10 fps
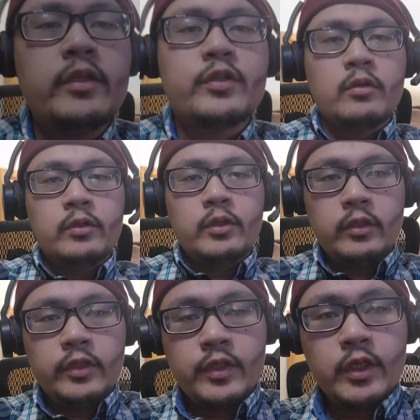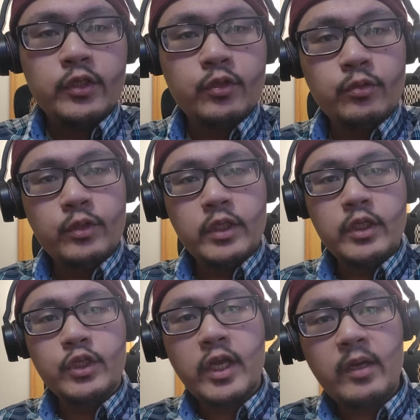so you're listening to the
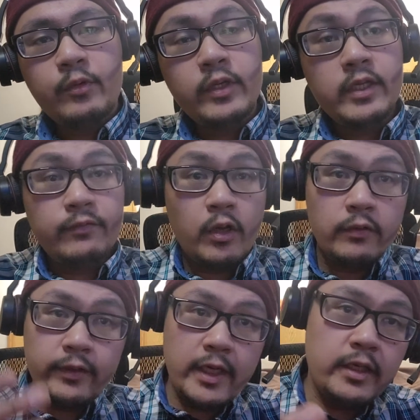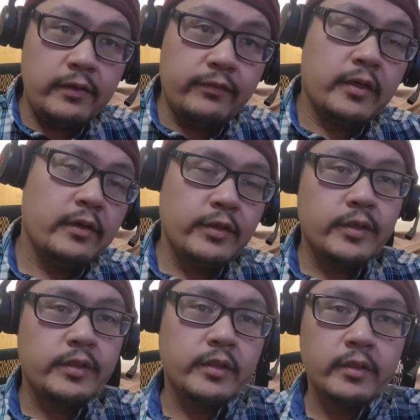Jabra Evolve 85. This
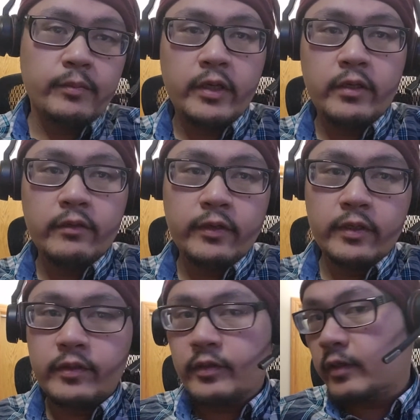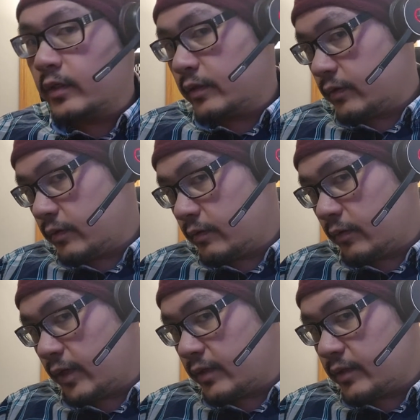is a pair of headset
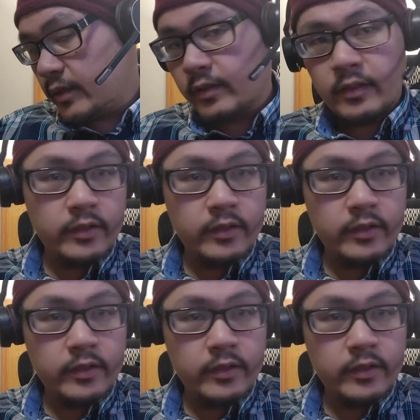that I